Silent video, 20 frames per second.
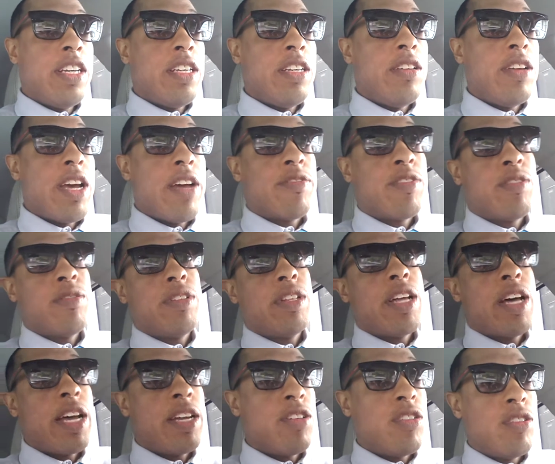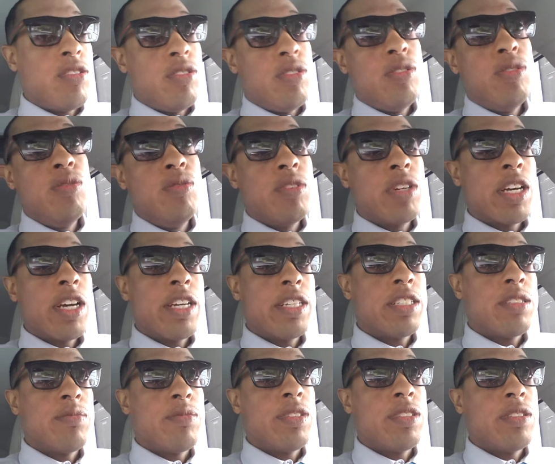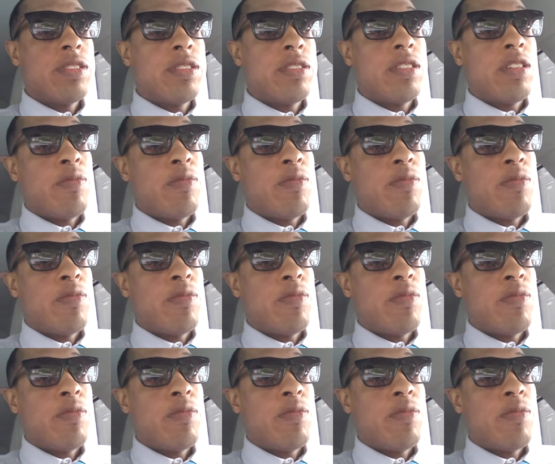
you have to rely on new customers.